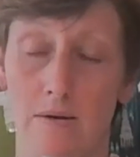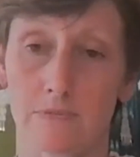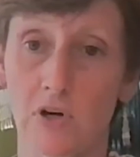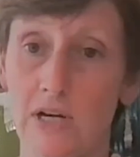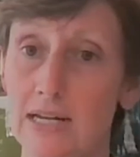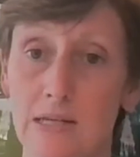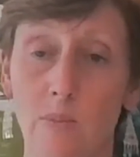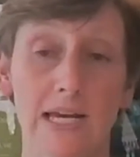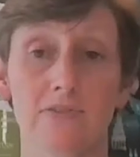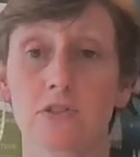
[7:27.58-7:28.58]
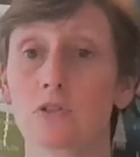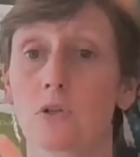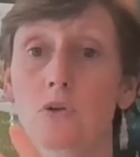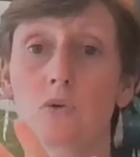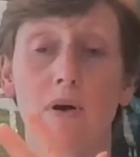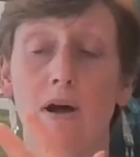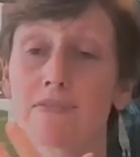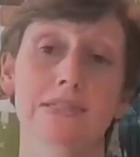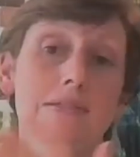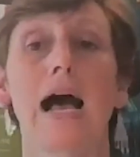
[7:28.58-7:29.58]
trainings that we have to do,
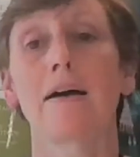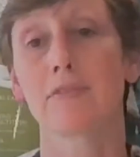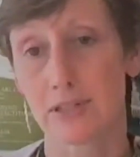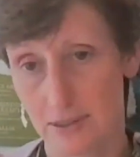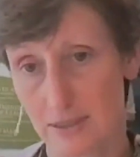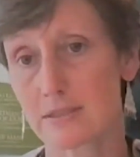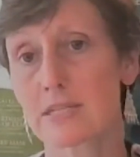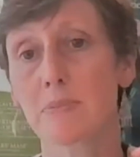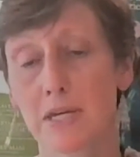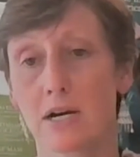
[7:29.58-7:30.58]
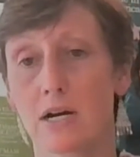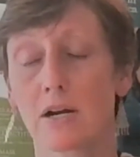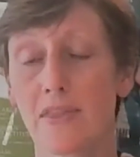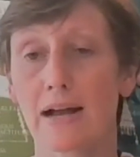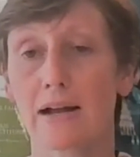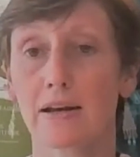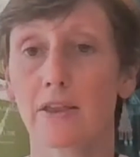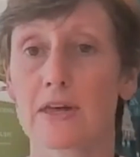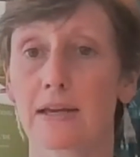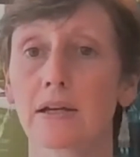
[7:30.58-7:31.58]
obviously CPR and that kind of
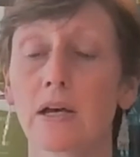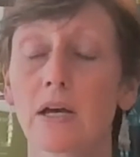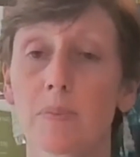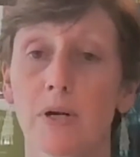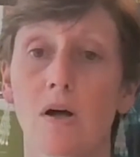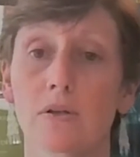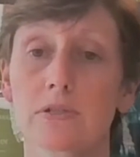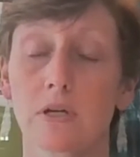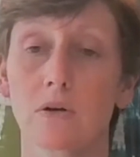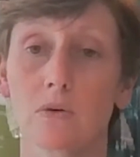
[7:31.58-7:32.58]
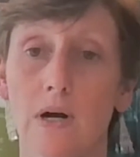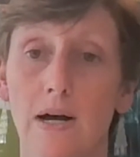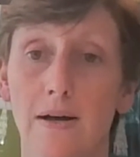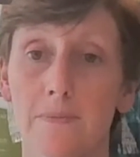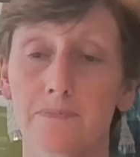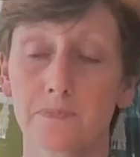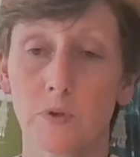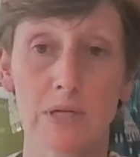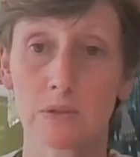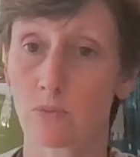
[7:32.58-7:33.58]
thing, but also
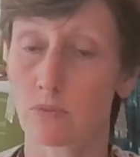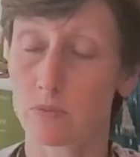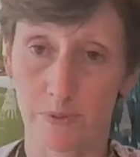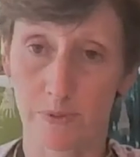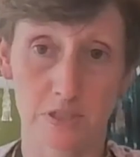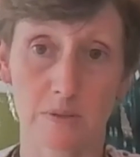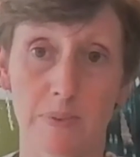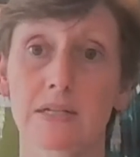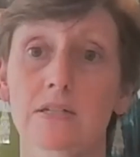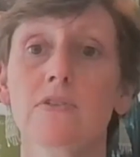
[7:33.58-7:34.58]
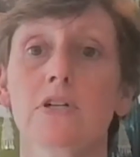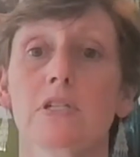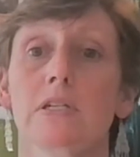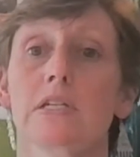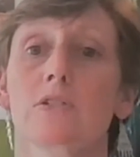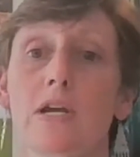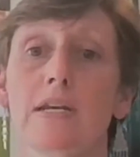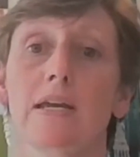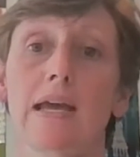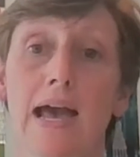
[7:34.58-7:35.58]
we participate in diversity
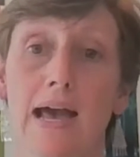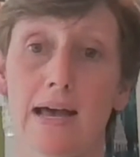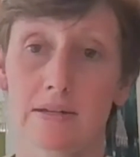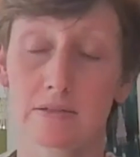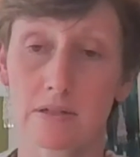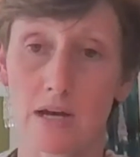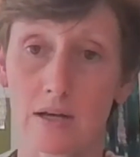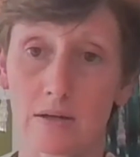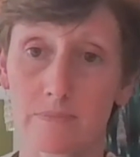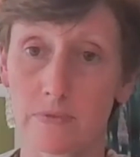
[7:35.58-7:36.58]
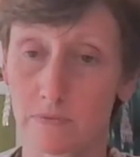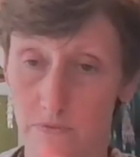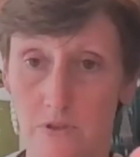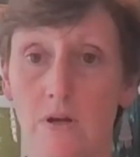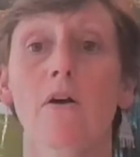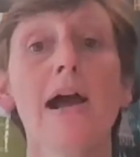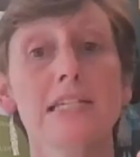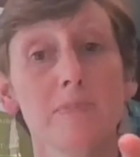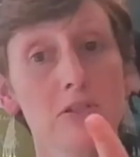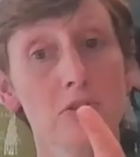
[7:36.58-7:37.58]
training and
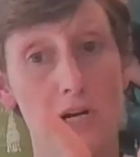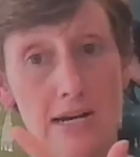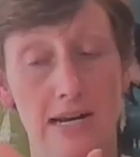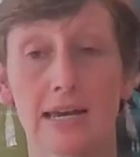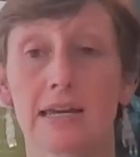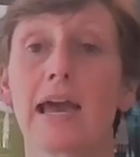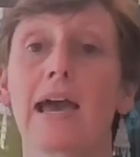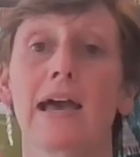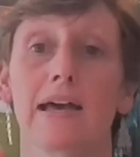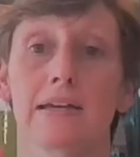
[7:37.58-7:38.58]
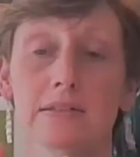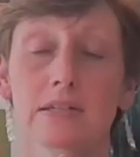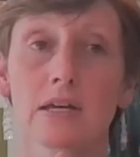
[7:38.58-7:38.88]
harassment training and